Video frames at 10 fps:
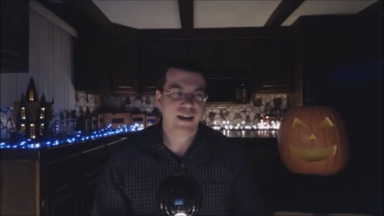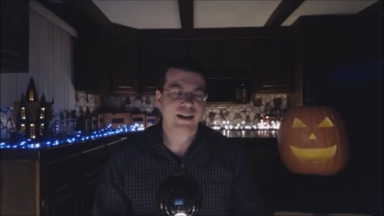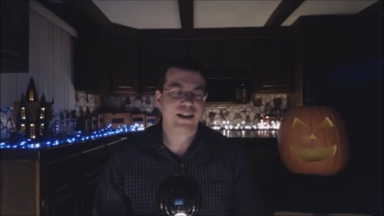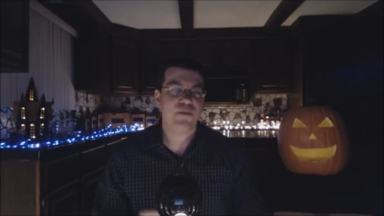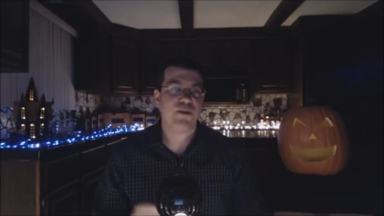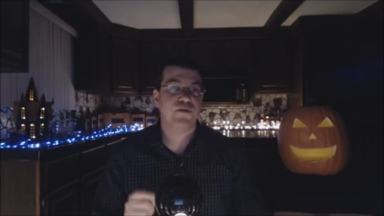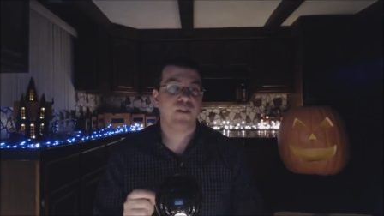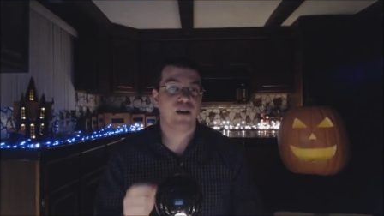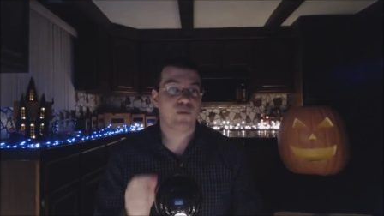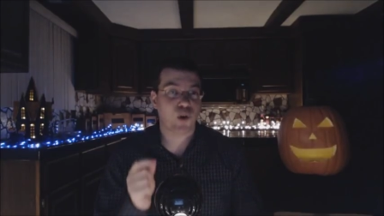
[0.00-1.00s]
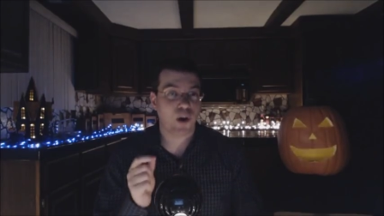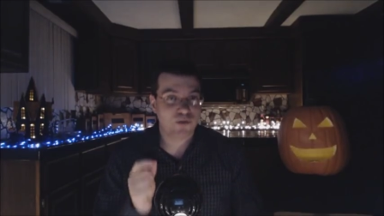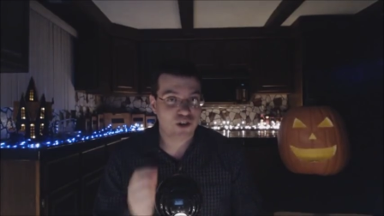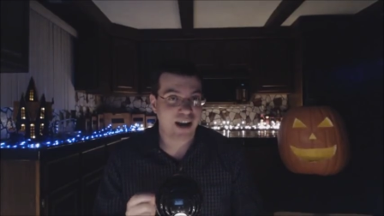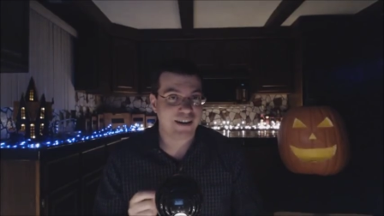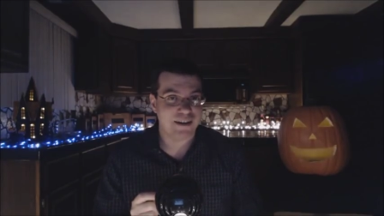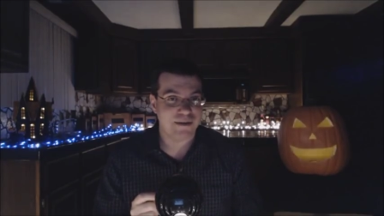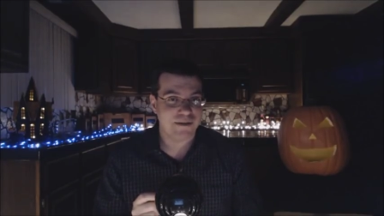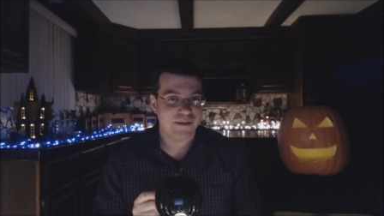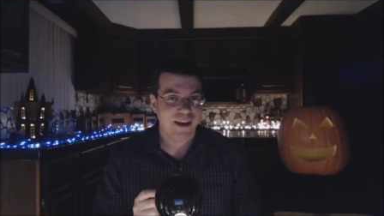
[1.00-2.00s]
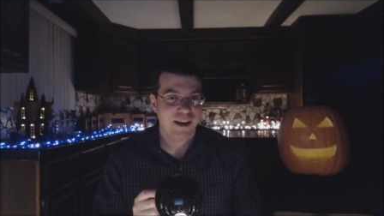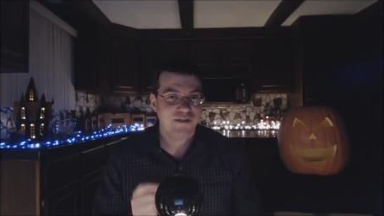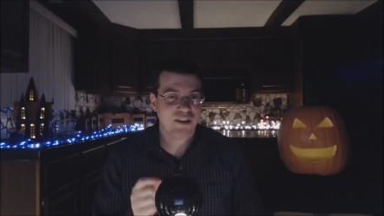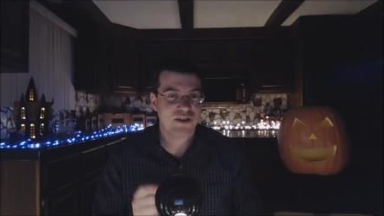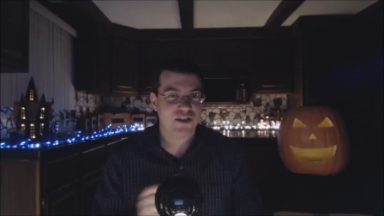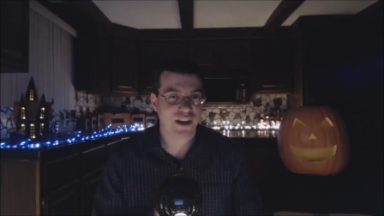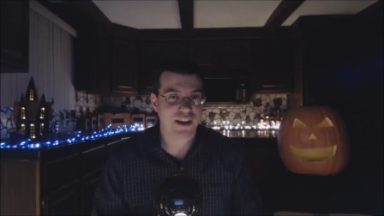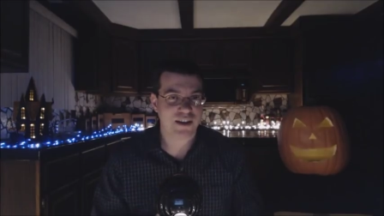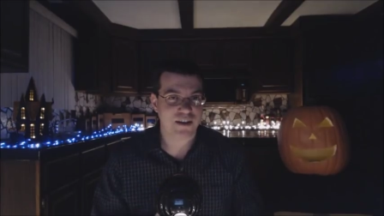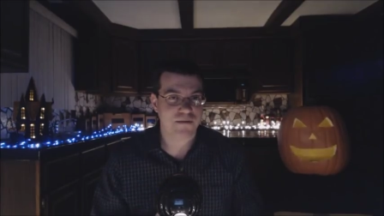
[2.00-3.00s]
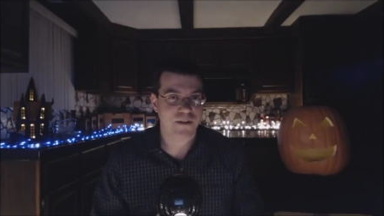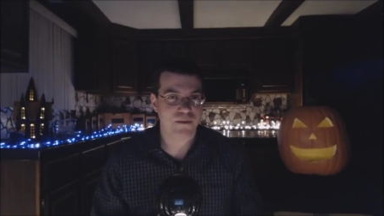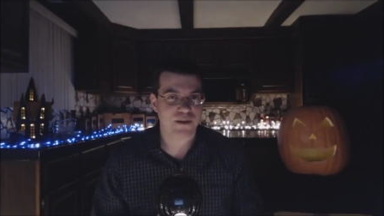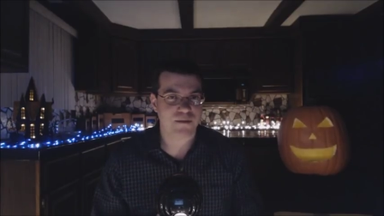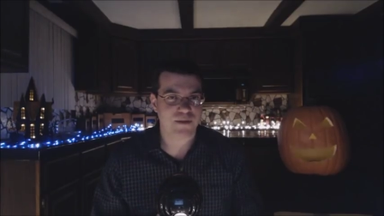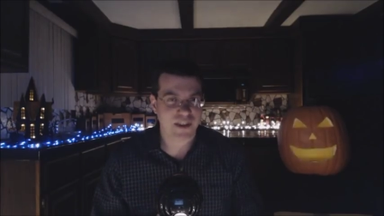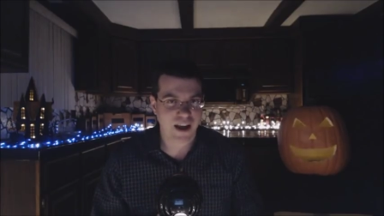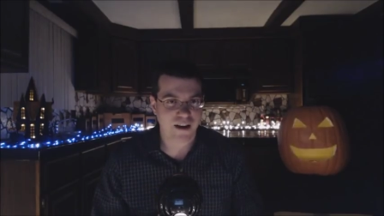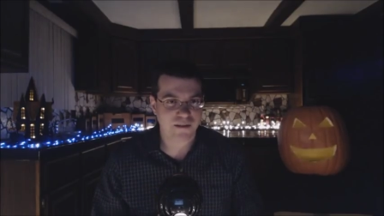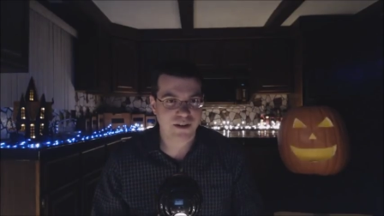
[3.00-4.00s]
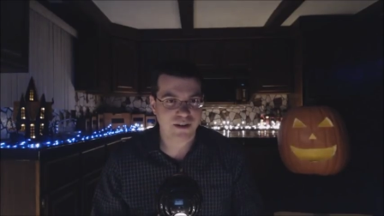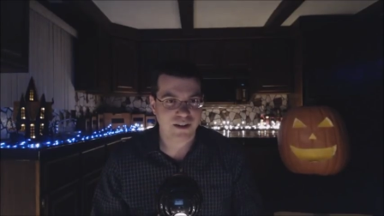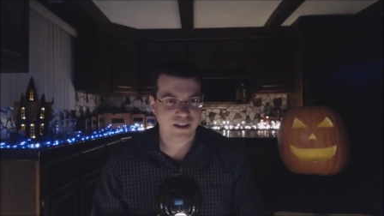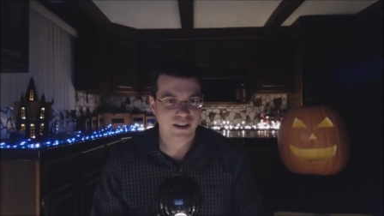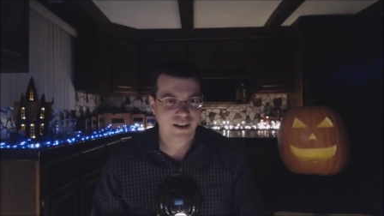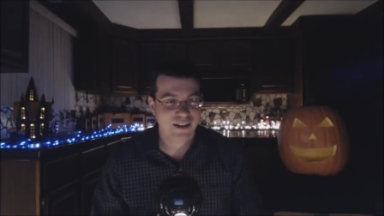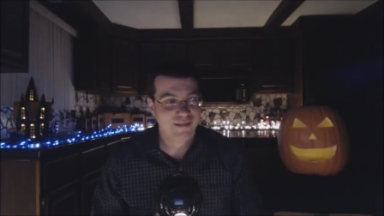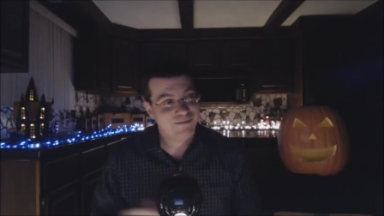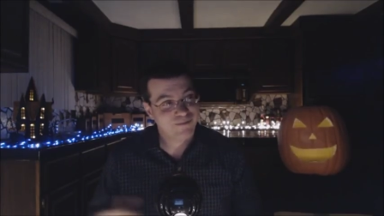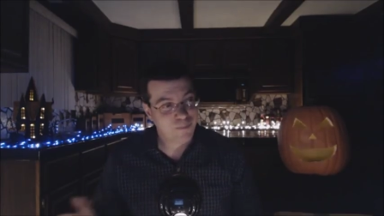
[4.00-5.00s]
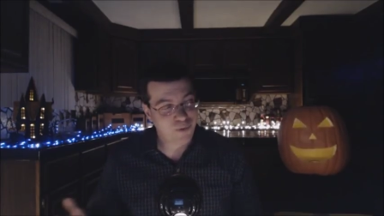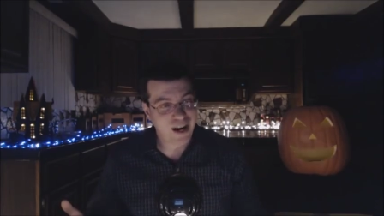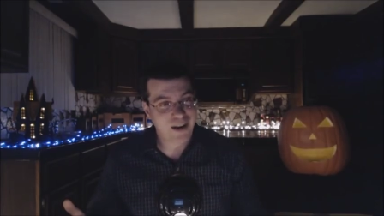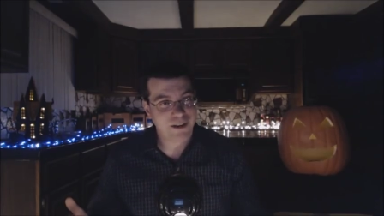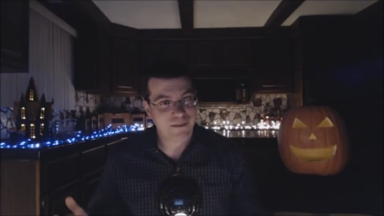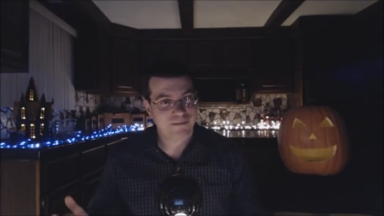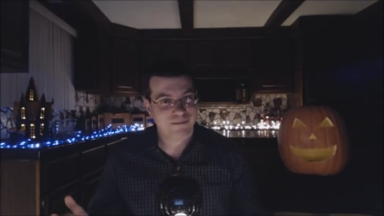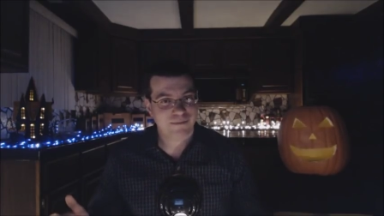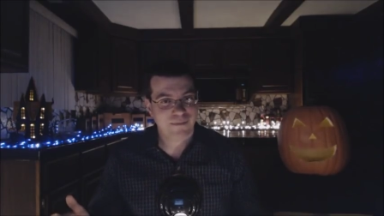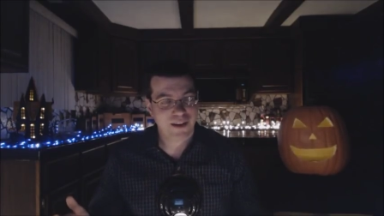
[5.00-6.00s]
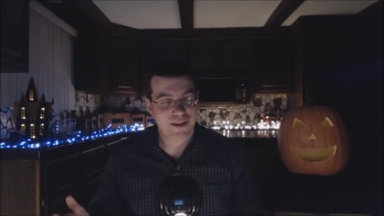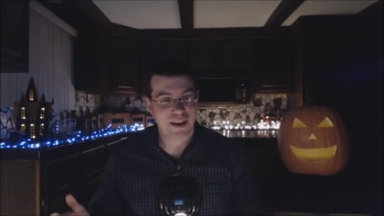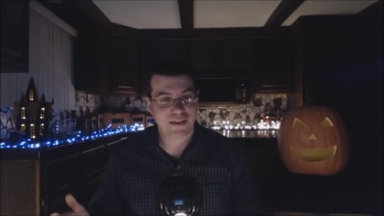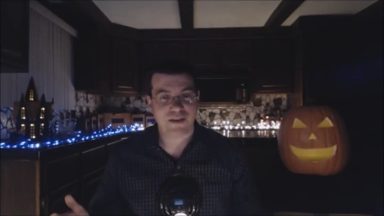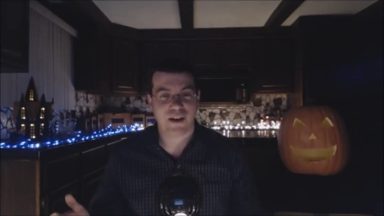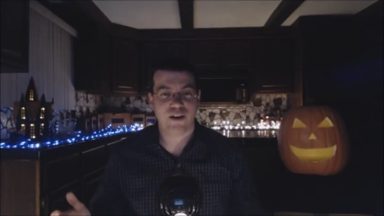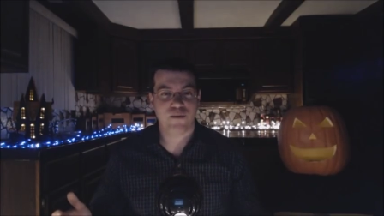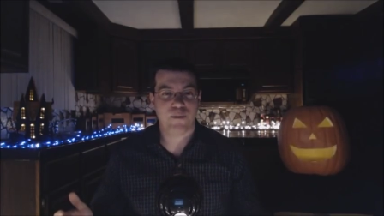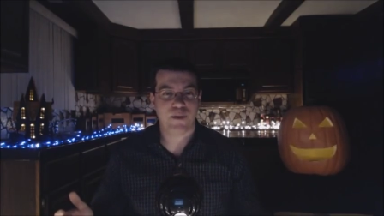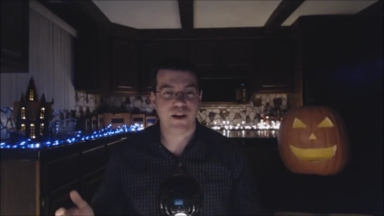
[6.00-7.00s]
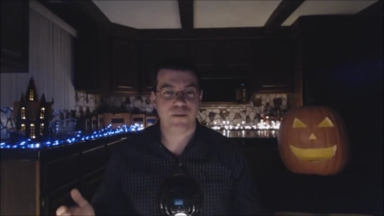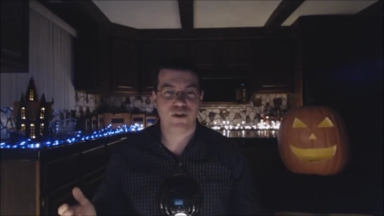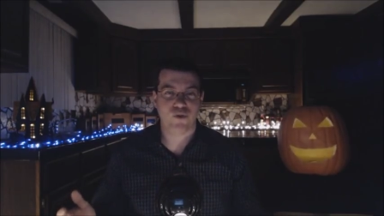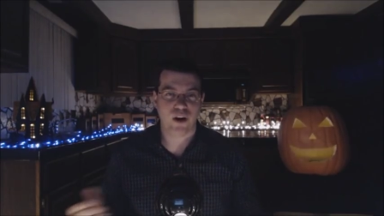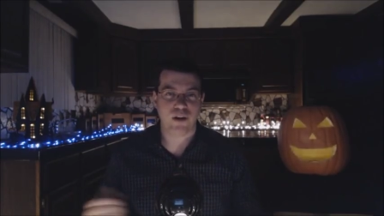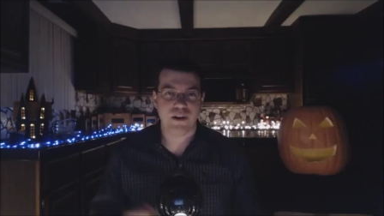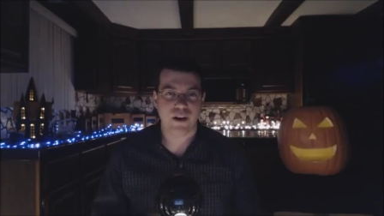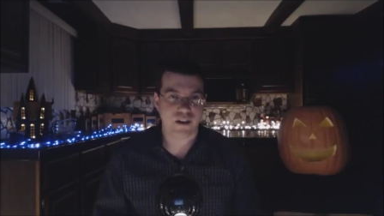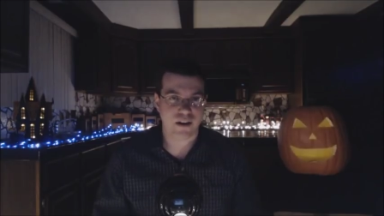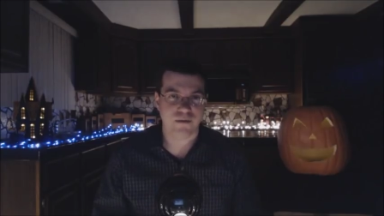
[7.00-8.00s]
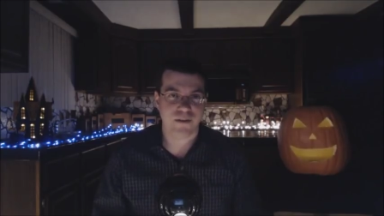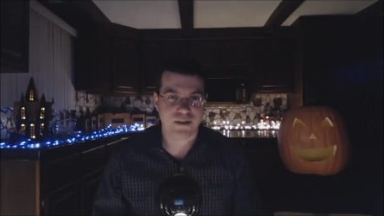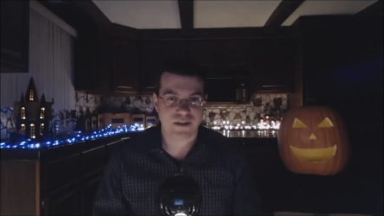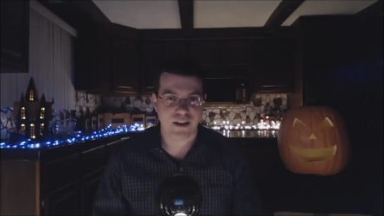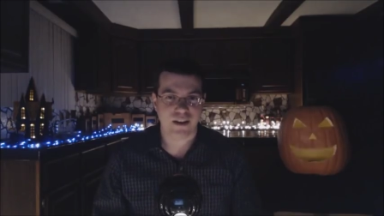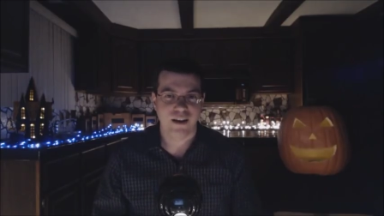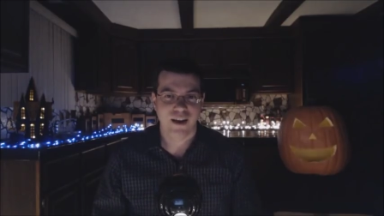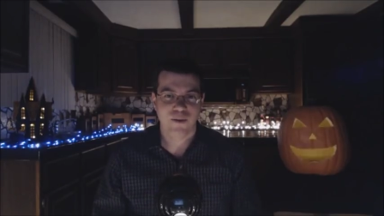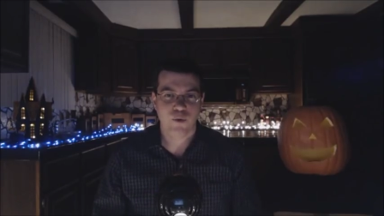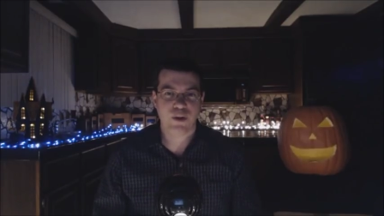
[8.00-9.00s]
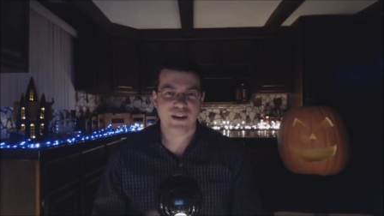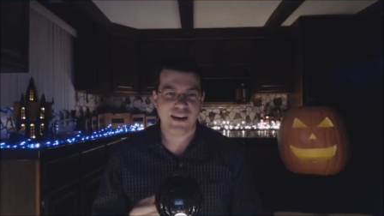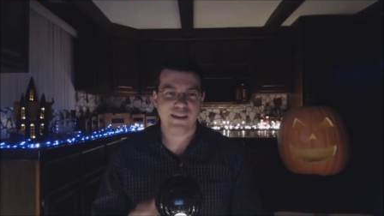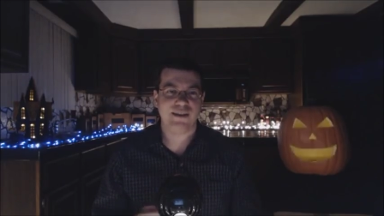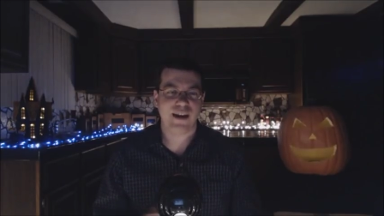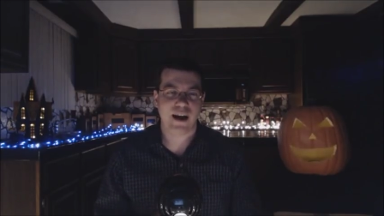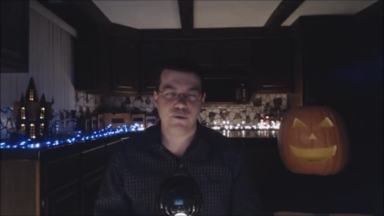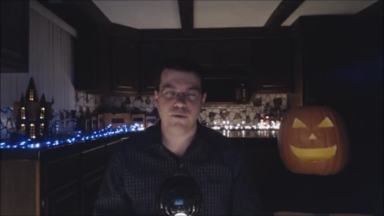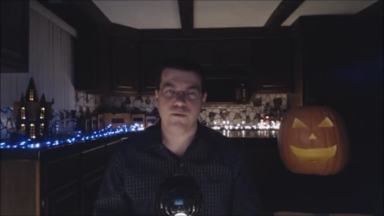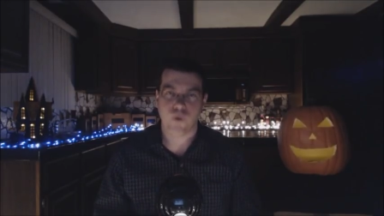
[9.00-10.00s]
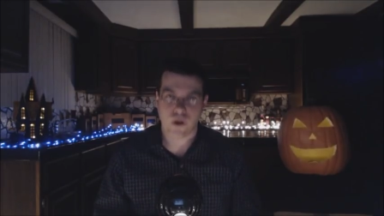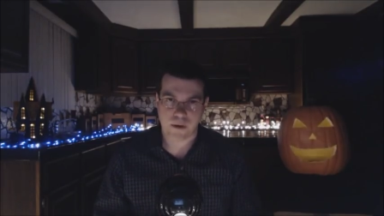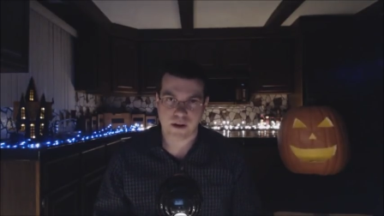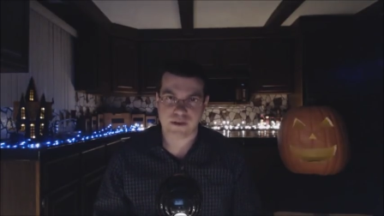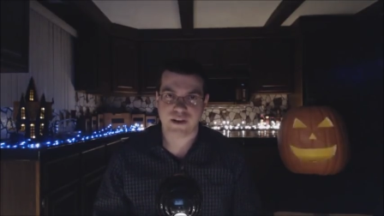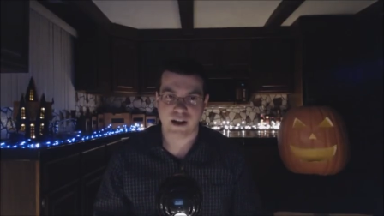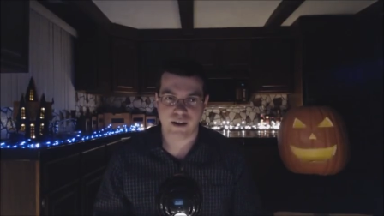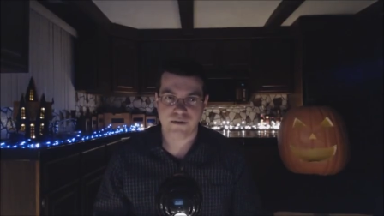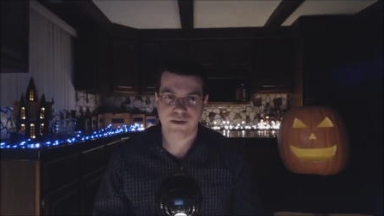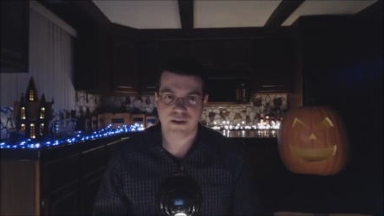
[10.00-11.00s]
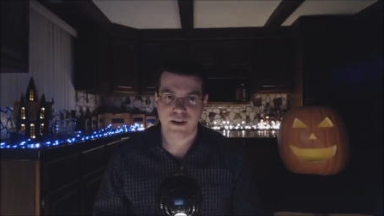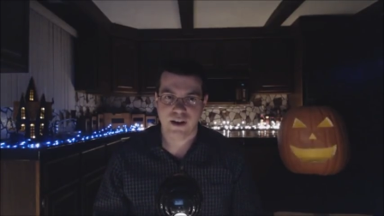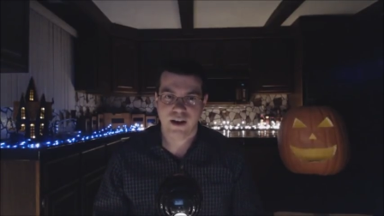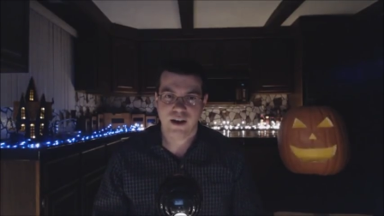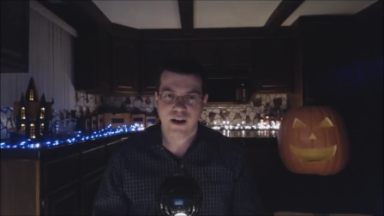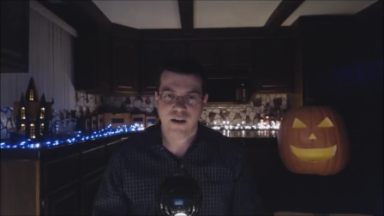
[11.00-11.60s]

Now, that claim is far more objective than disliking the films themselves. Problem is that this argument becomes incredibly unconvincing when we take the time to inform ourselves